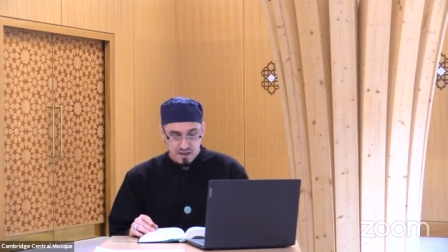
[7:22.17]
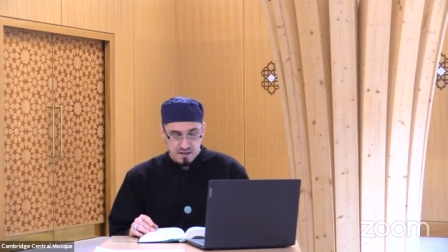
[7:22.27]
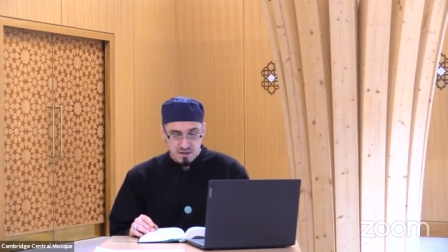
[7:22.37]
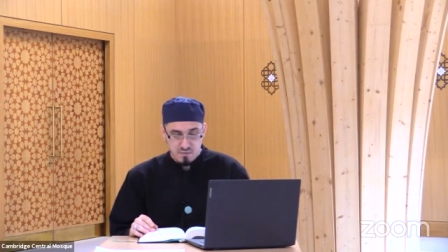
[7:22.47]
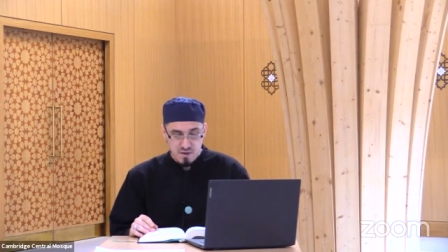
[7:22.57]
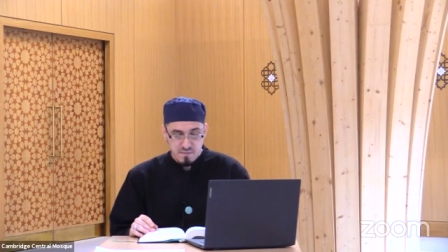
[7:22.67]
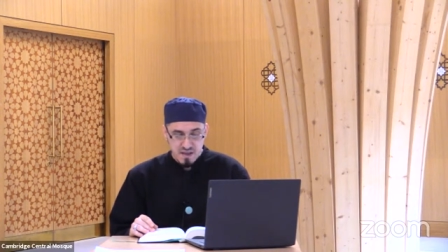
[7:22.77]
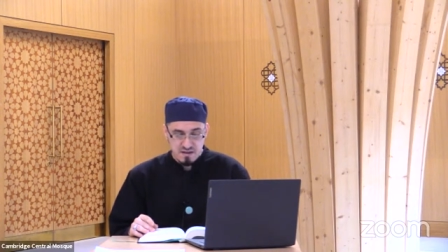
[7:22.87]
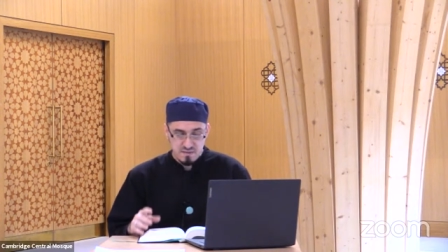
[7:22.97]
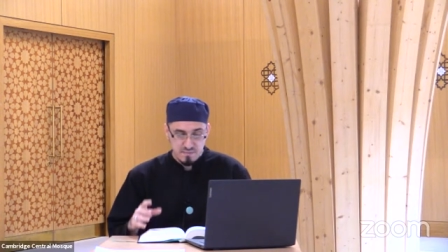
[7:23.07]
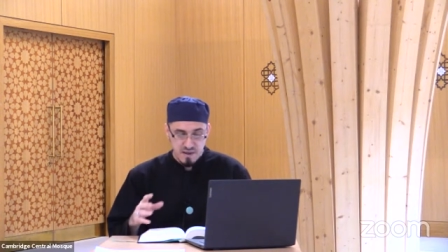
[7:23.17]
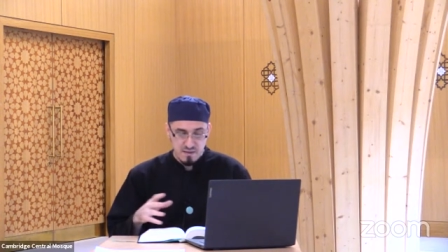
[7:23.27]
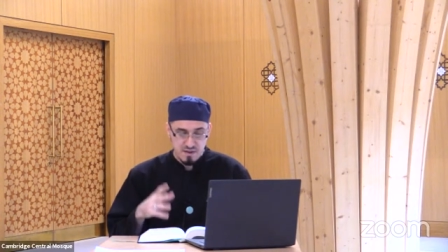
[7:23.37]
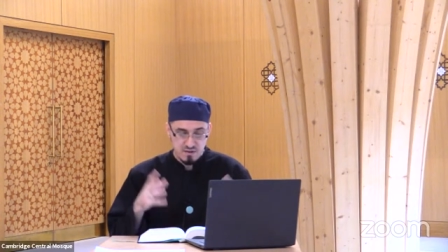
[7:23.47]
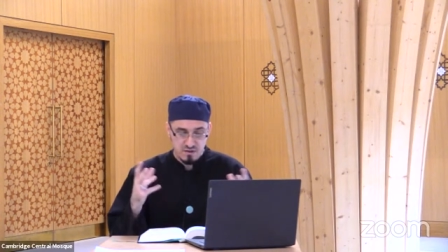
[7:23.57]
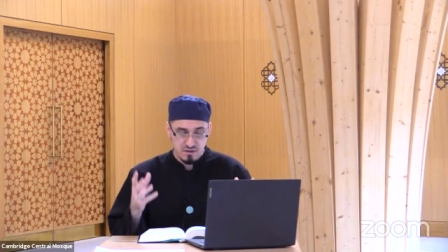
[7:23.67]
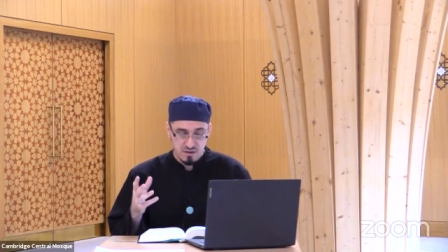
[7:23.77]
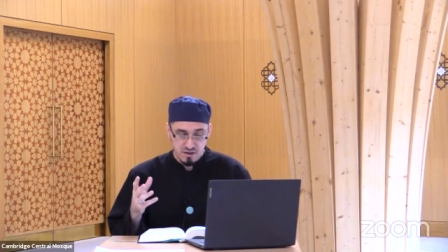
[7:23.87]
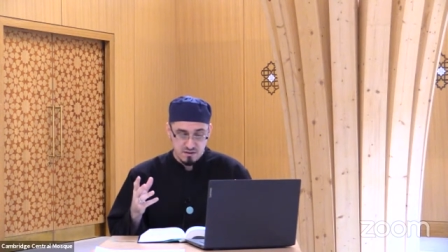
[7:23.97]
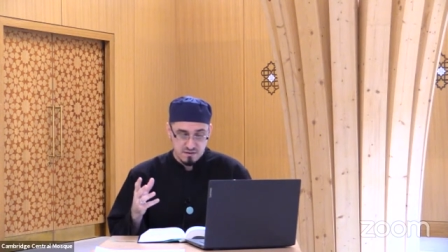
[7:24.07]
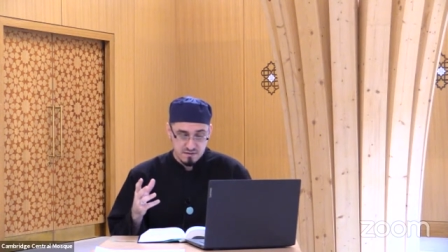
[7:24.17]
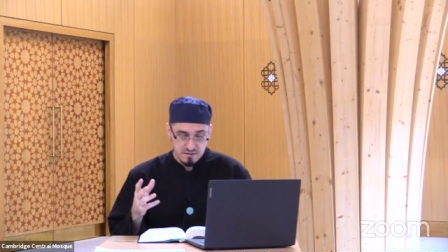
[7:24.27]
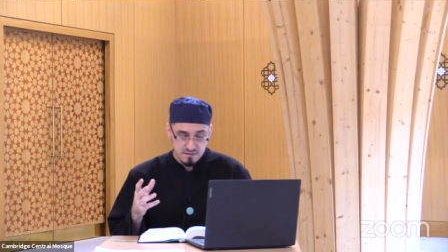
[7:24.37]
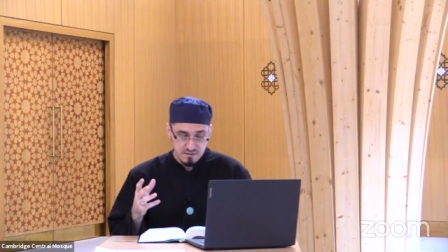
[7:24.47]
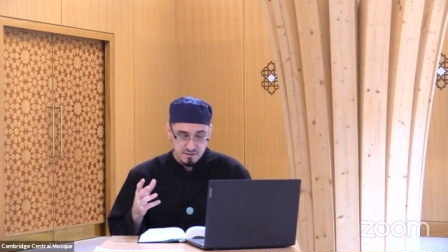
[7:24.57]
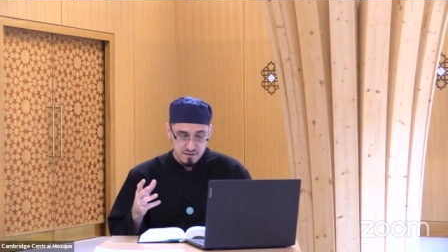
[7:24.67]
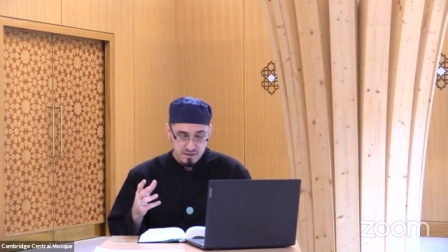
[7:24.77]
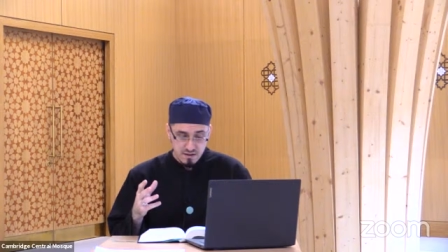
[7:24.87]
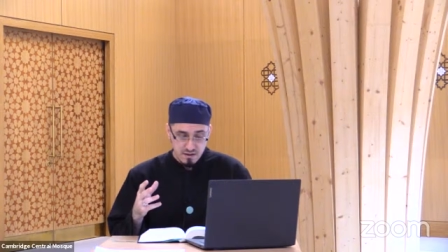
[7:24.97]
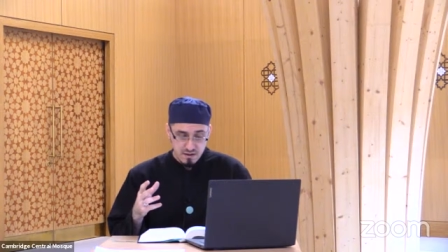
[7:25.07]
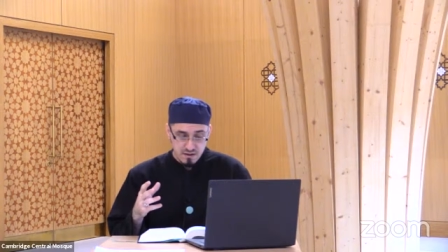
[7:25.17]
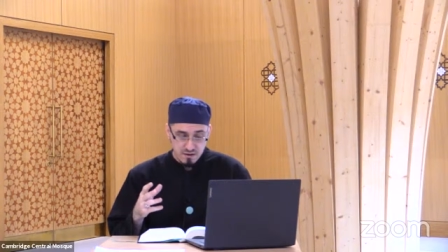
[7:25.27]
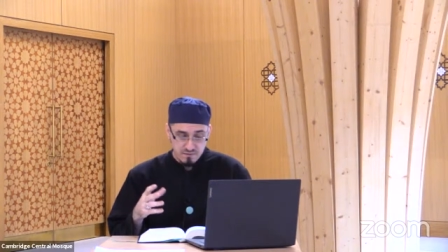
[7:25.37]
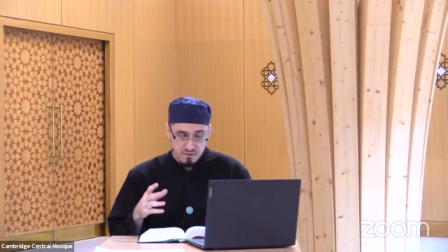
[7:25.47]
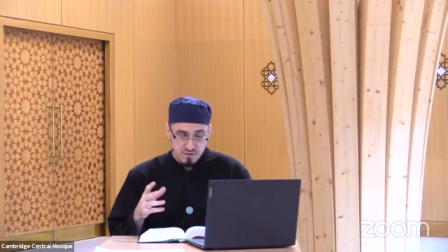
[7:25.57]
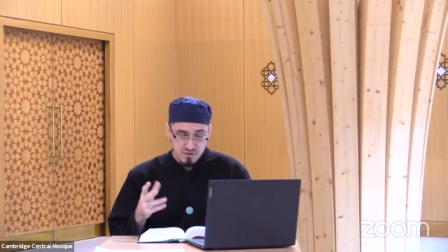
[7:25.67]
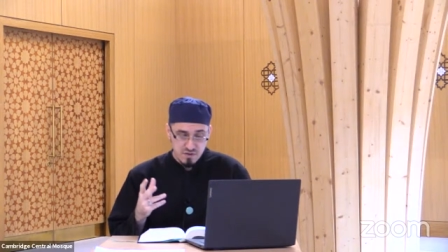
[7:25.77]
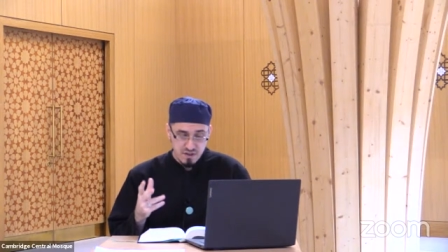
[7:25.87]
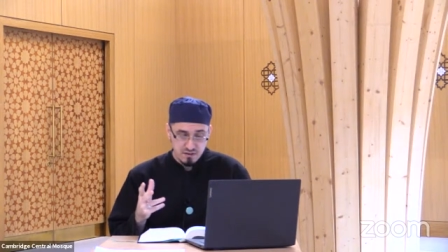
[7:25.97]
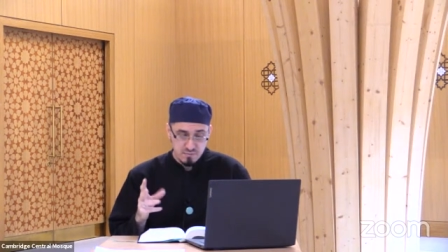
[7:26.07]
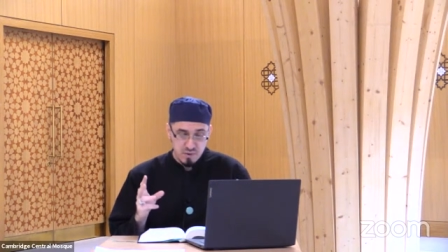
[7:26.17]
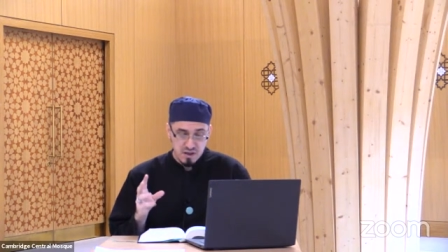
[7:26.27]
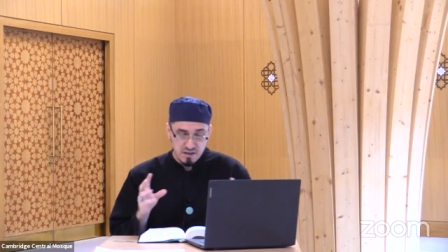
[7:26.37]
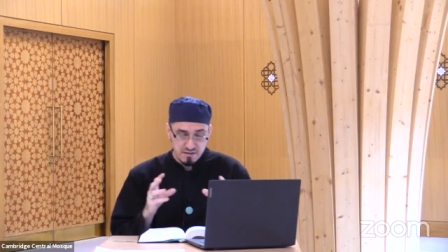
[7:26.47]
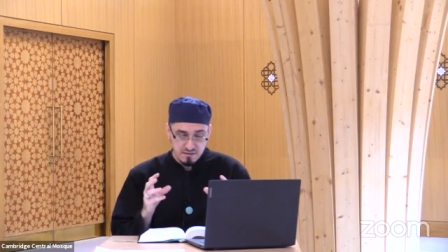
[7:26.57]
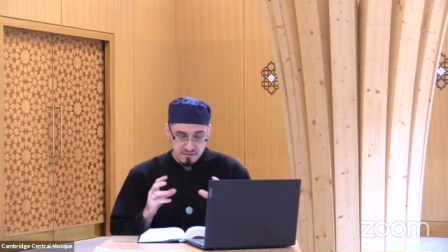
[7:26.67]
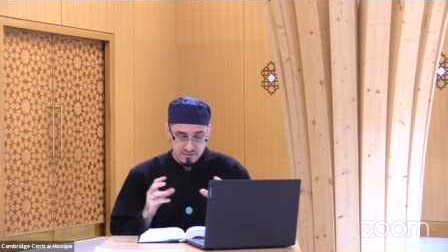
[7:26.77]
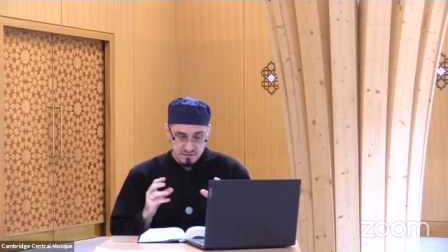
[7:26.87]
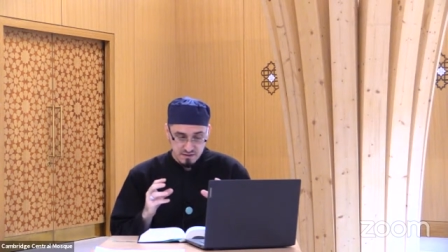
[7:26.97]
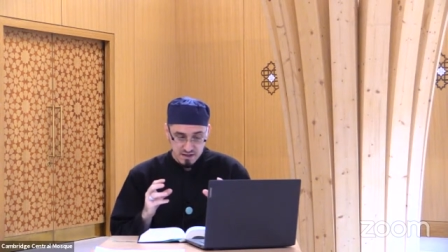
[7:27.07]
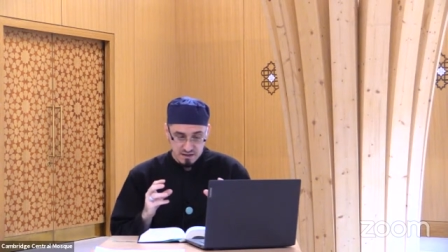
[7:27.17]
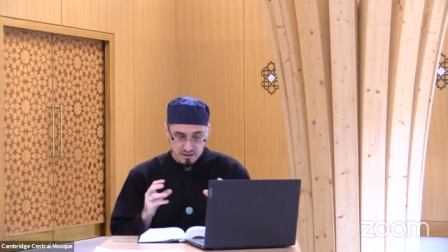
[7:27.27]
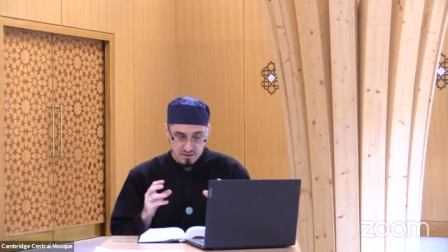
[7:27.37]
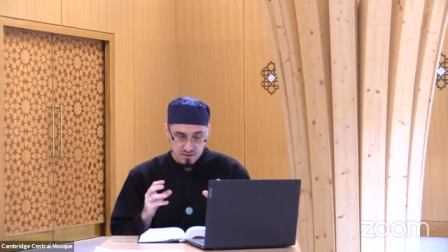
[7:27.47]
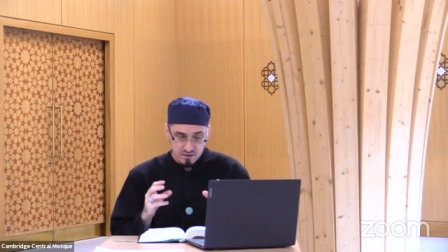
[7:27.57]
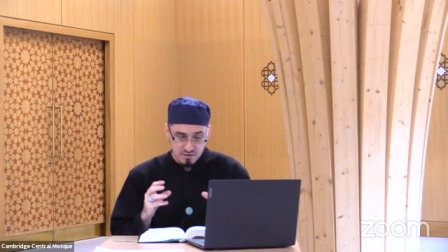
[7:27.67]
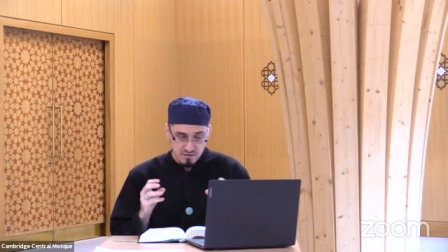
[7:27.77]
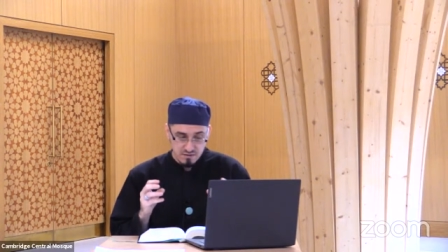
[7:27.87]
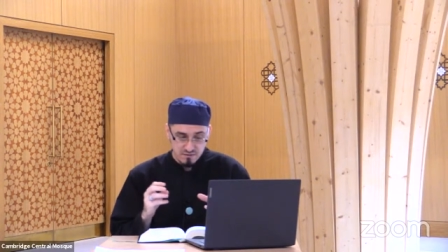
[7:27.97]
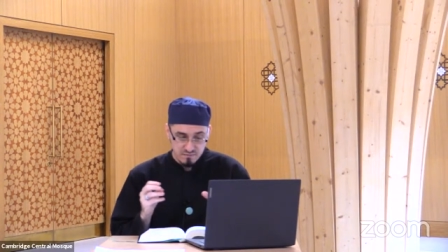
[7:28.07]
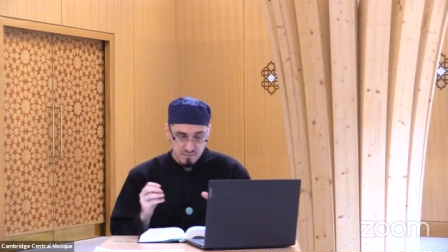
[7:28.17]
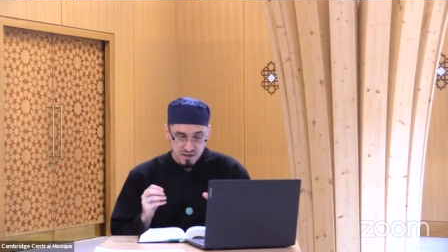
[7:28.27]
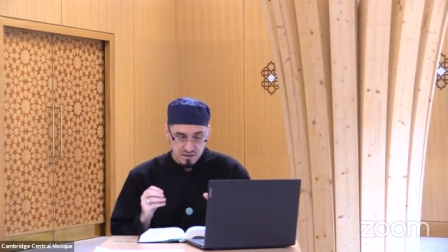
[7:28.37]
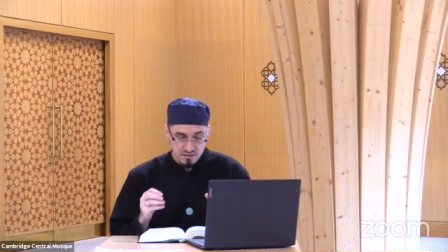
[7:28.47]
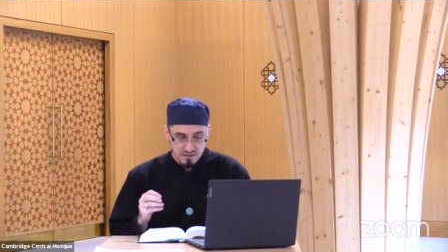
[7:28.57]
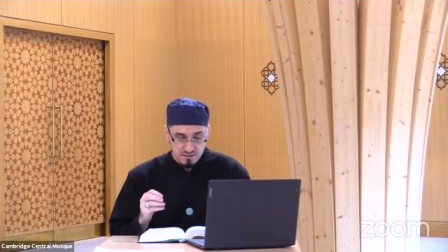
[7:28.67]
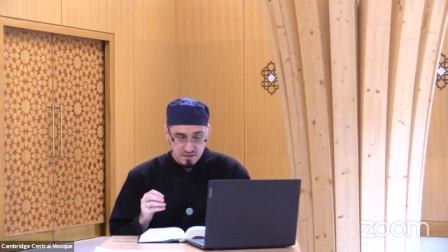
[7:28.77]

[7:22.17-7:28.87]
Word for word: Then we made the sperm into a clot of congealed blood, yeah, clot of blood.